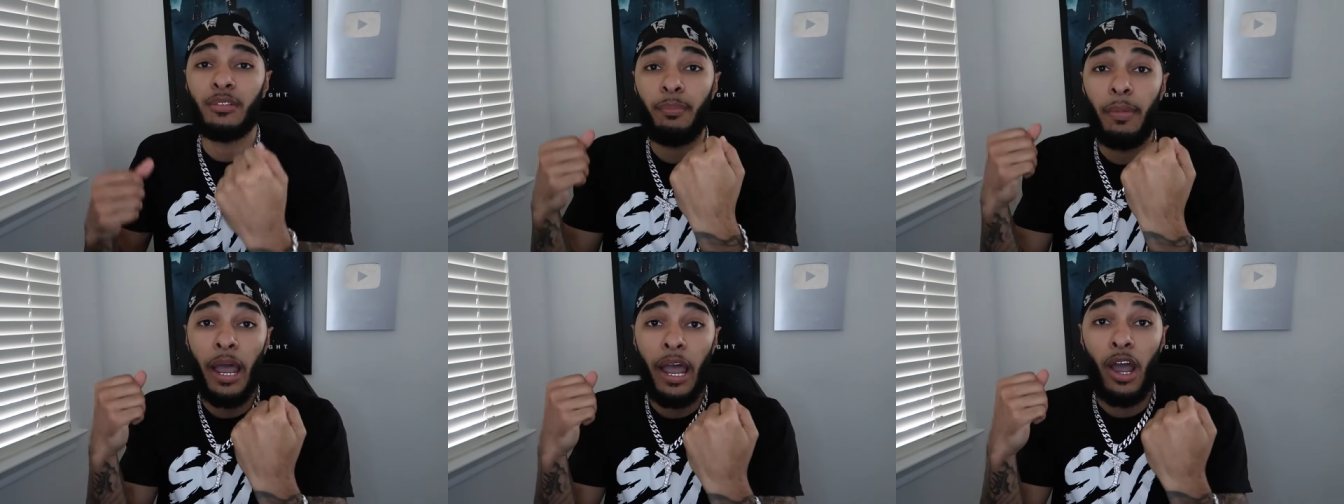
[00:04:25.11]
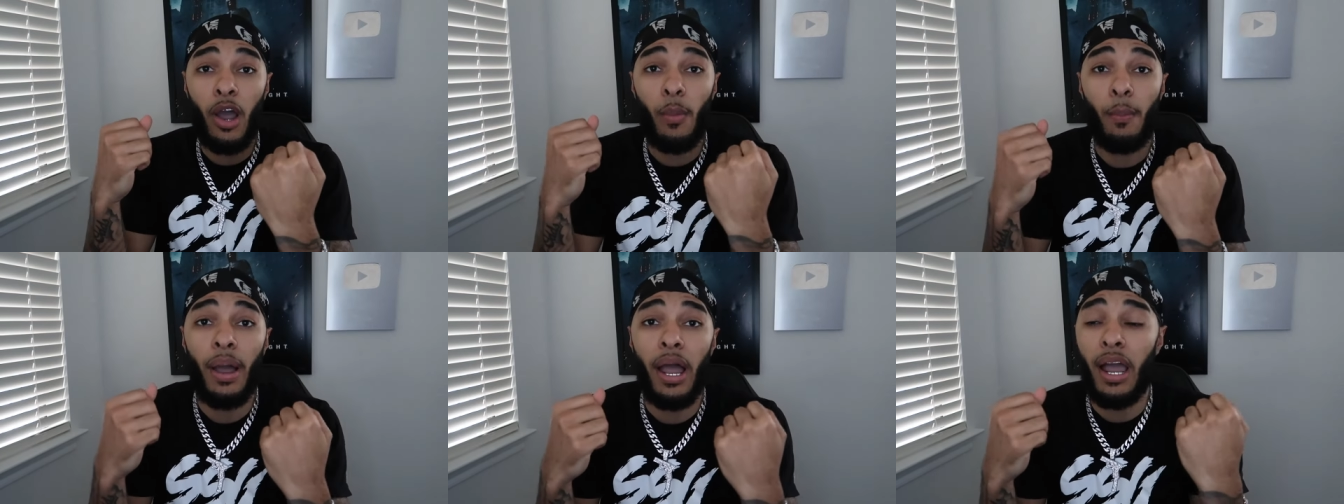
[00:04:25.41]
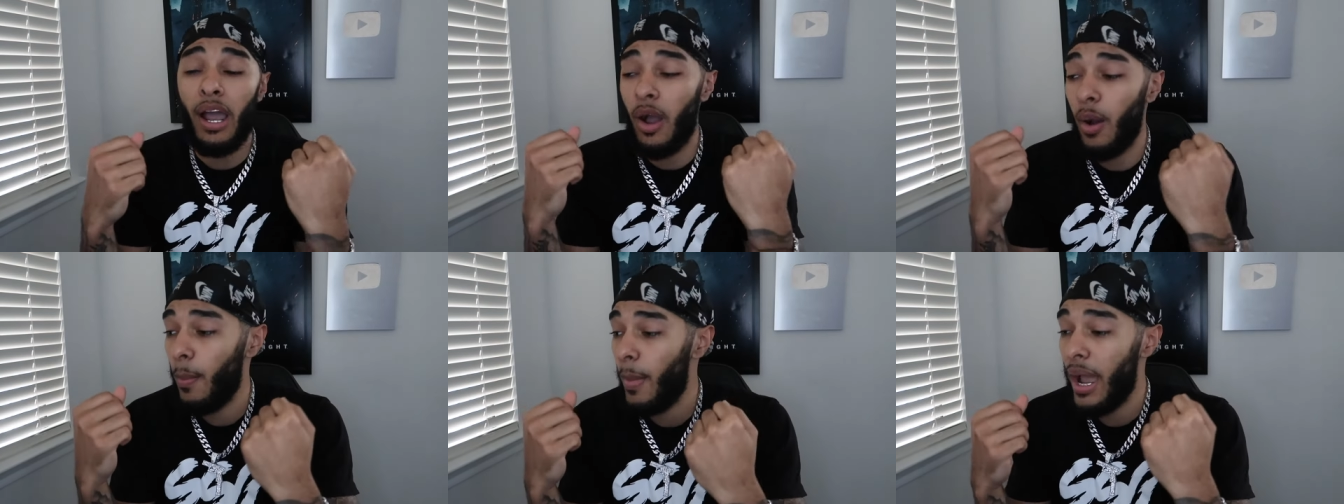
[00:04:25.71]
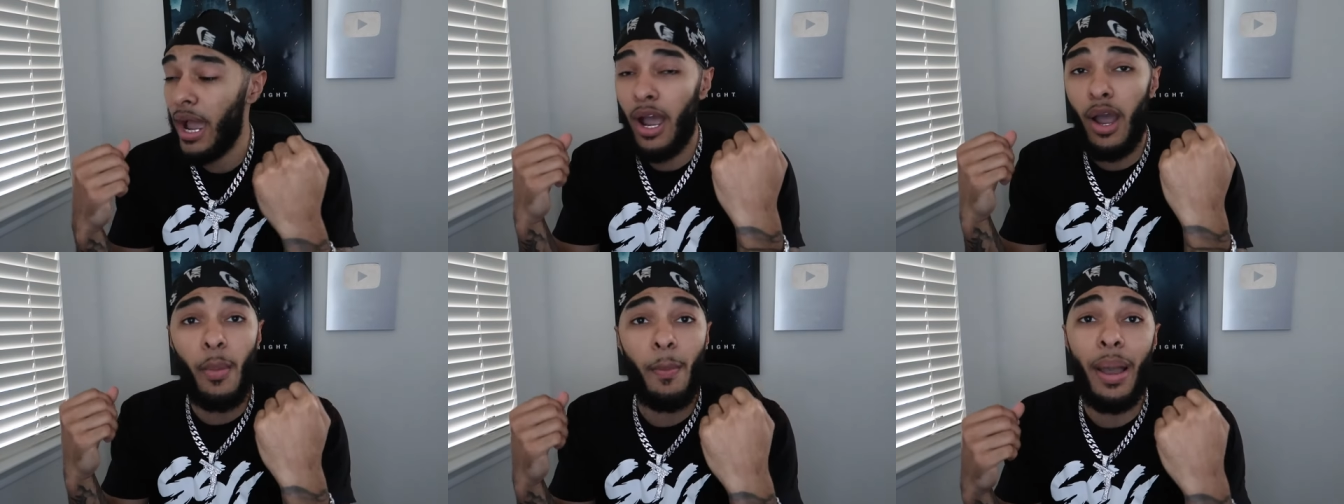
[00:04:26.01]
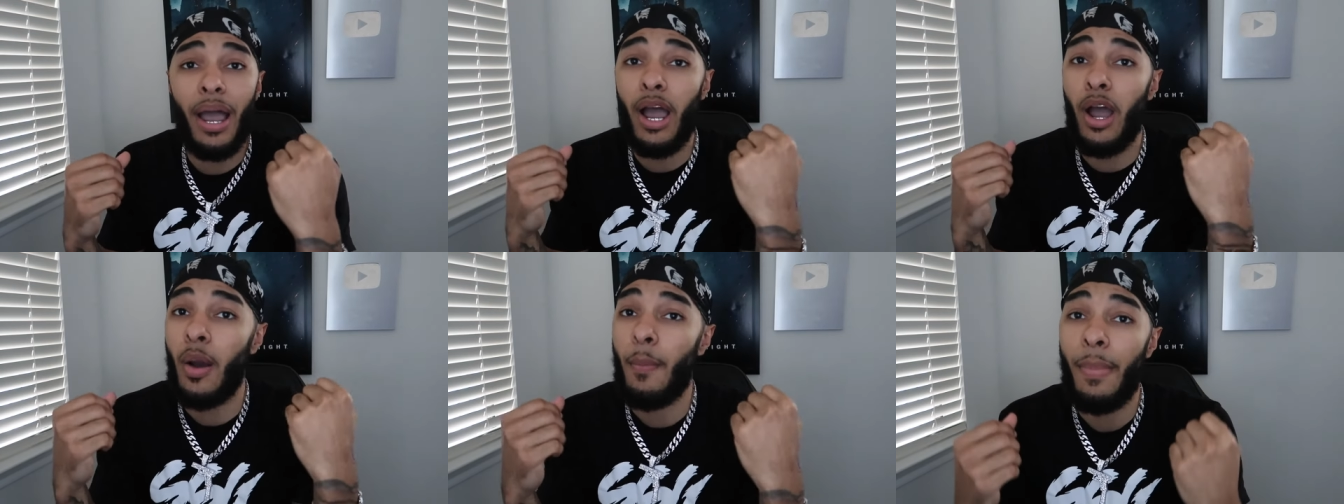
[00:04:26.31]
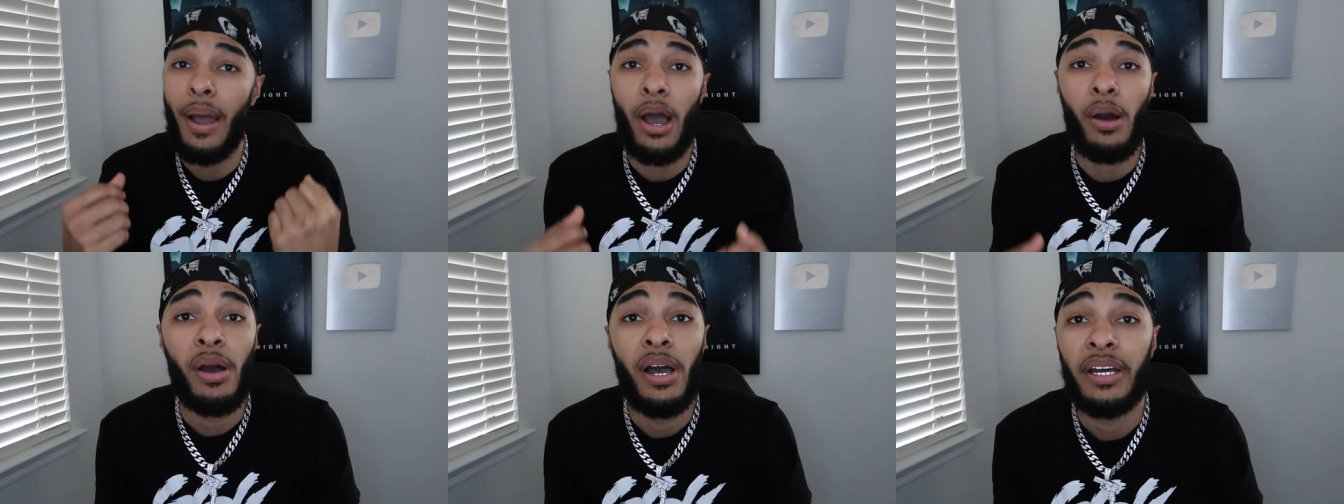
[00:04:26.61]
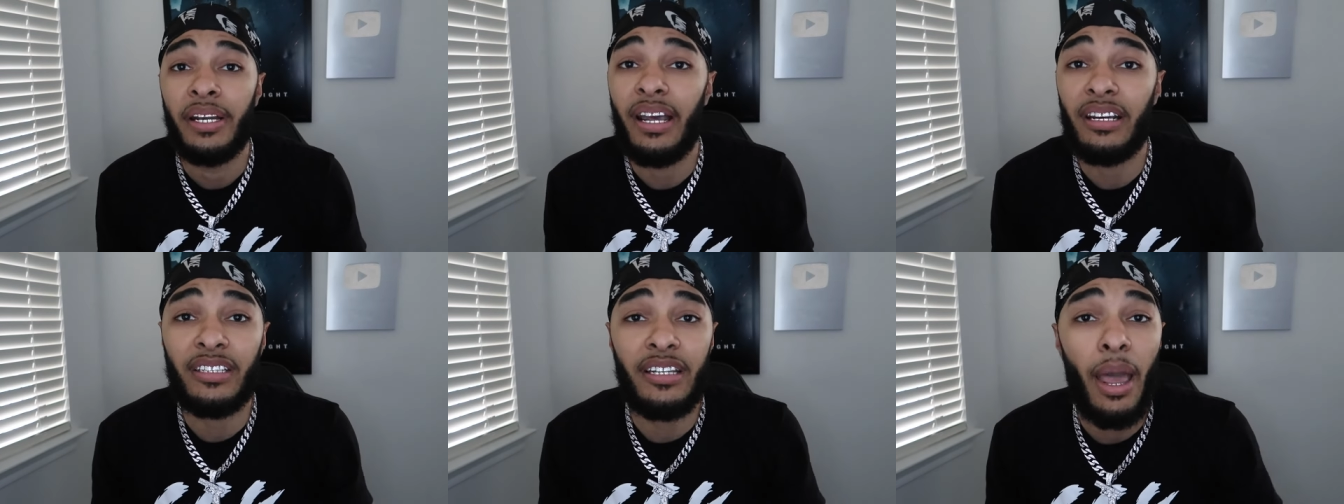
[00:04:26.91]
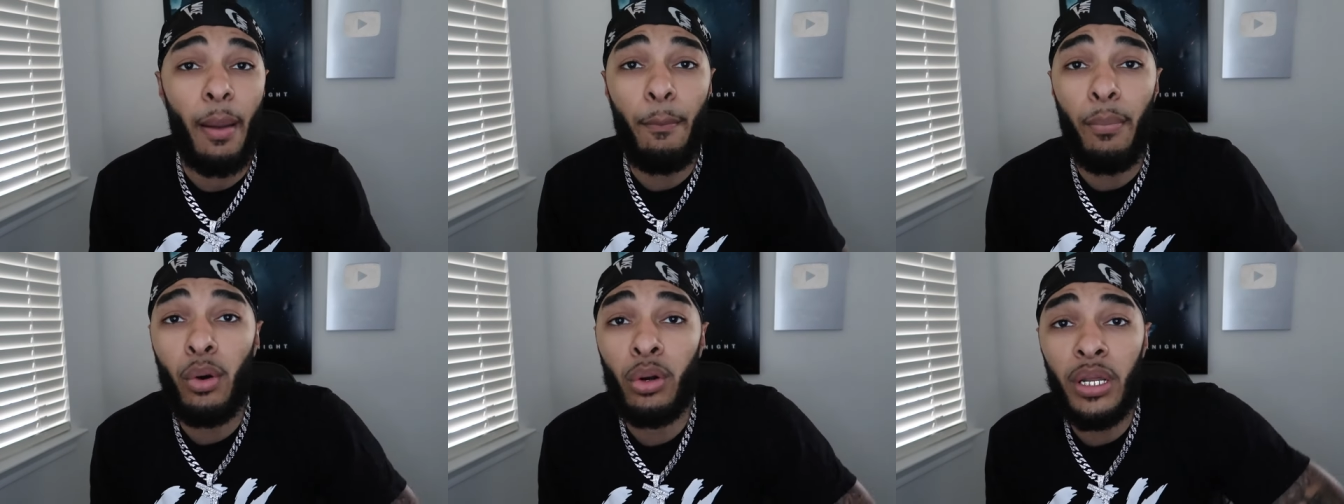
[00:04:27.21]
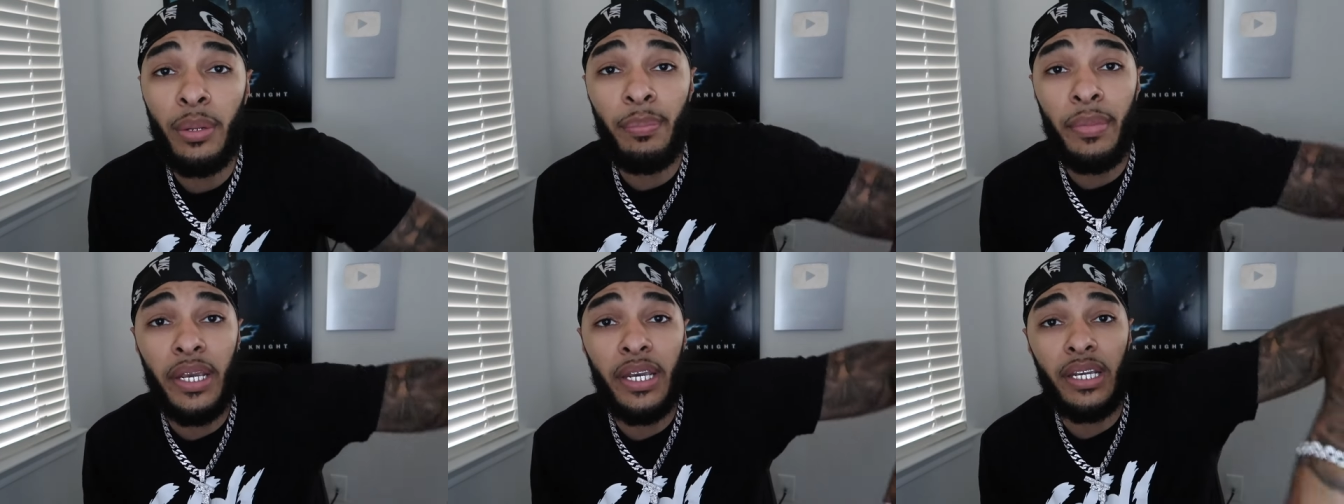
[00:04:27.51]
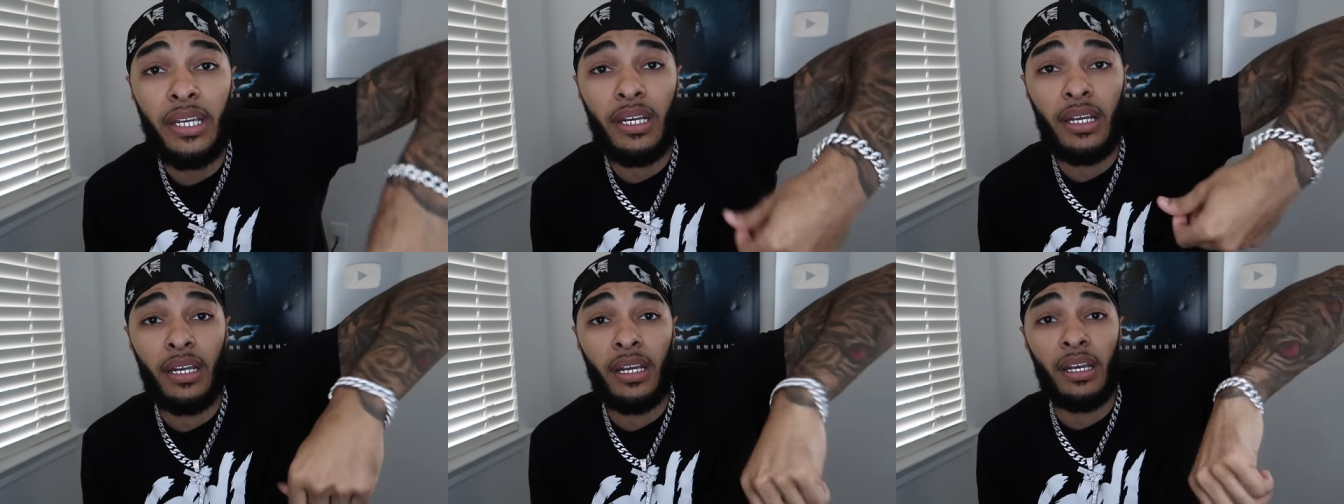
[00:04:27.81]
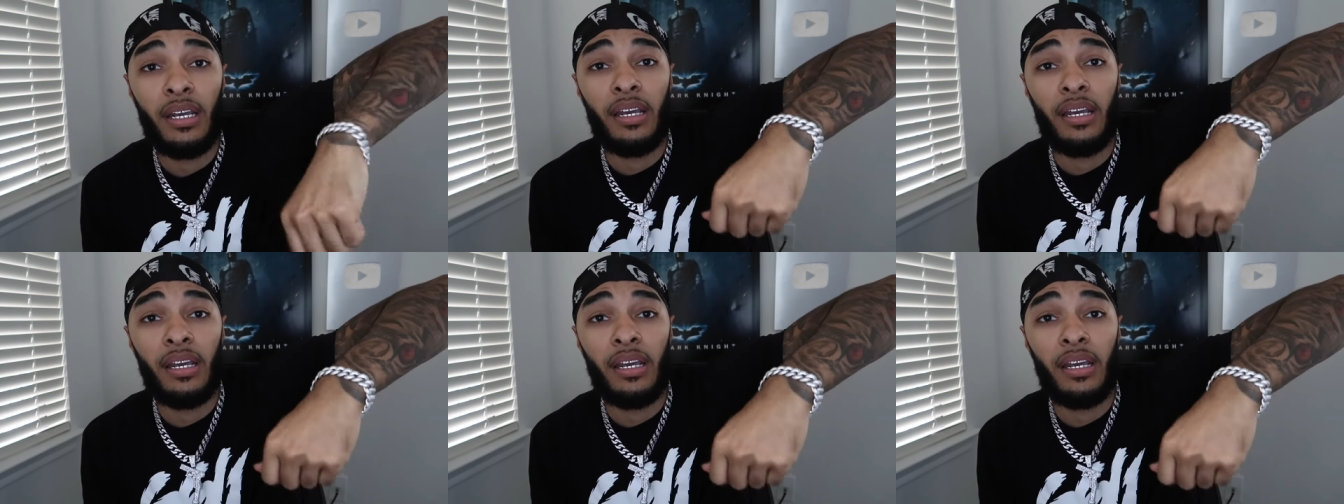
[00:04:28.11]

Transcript: Bow, bow, bow, bow, bow. That's that booty meat.